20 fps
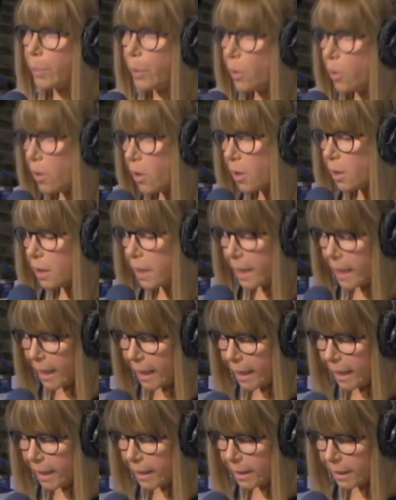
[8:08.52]
Paul
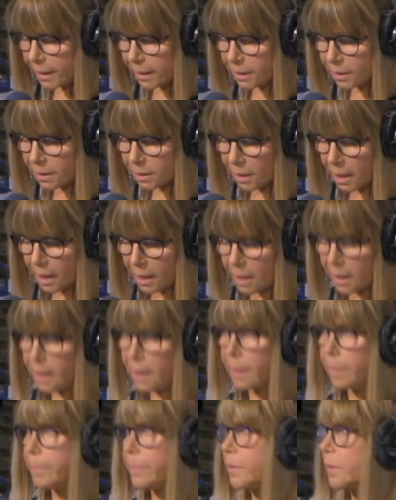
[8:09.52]
had it.
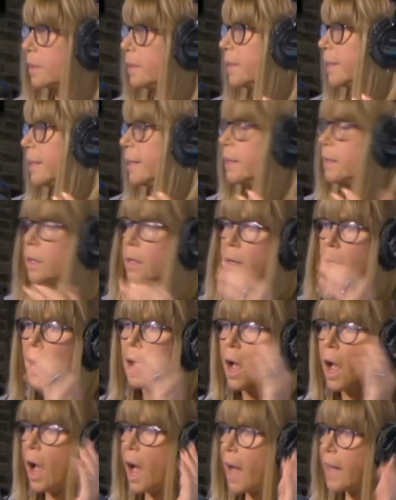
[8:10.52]
You
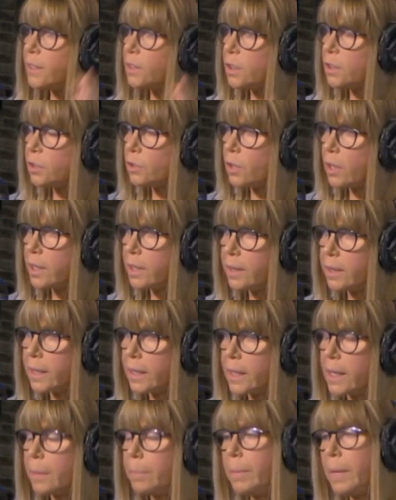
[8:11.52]
know, I just started
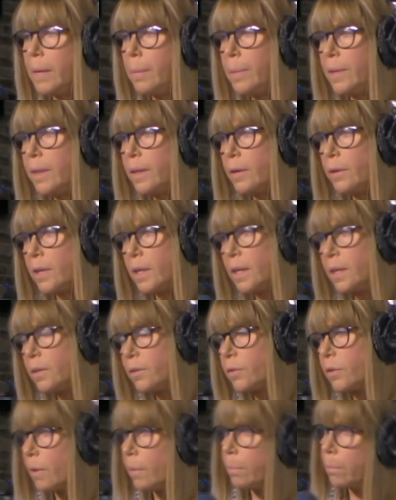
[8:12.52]
thinking maybe there
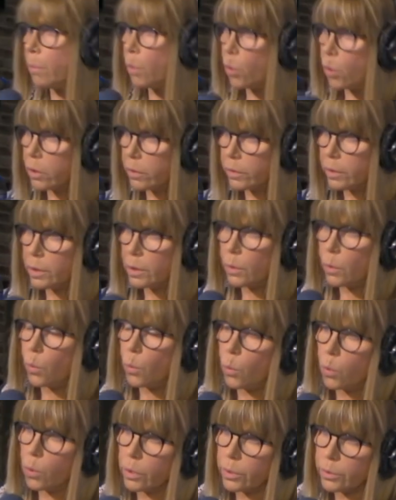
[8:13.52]
is a moral
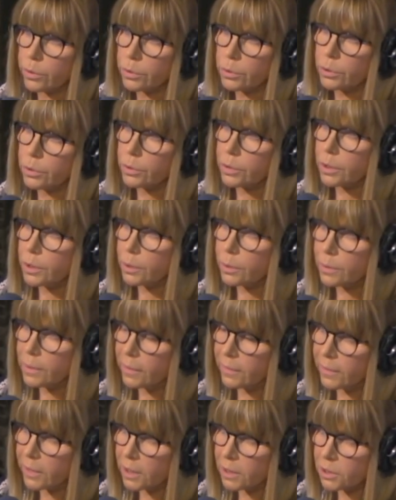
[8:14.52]
order to the
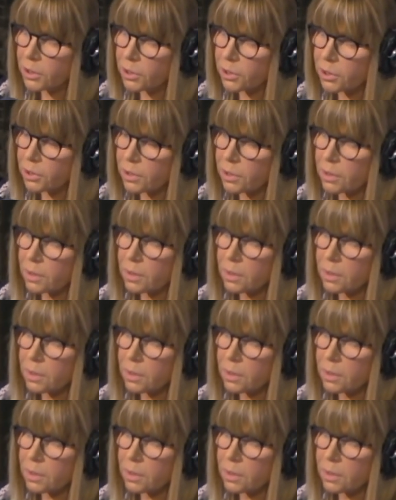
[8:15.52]
universe.